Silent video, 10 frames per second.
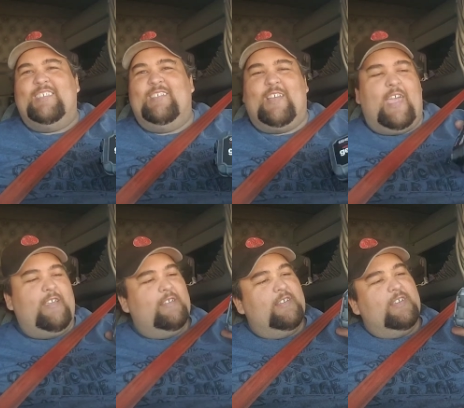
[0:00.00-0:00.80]
Okay,
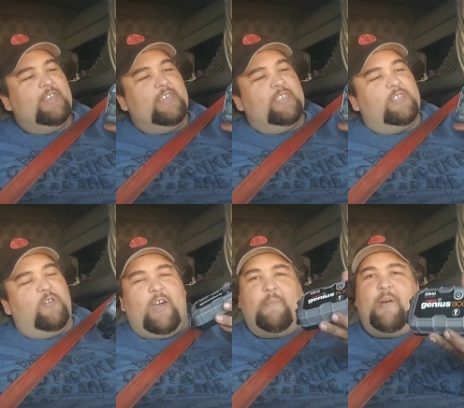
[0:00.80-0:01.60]

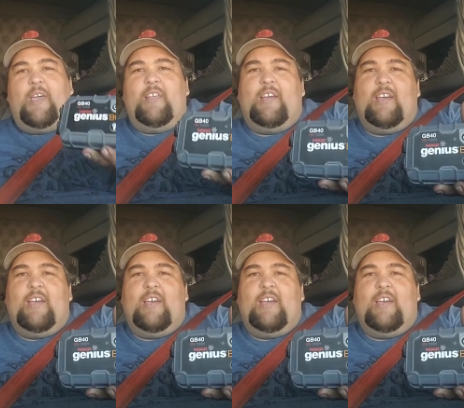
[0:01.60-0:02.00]
so I bought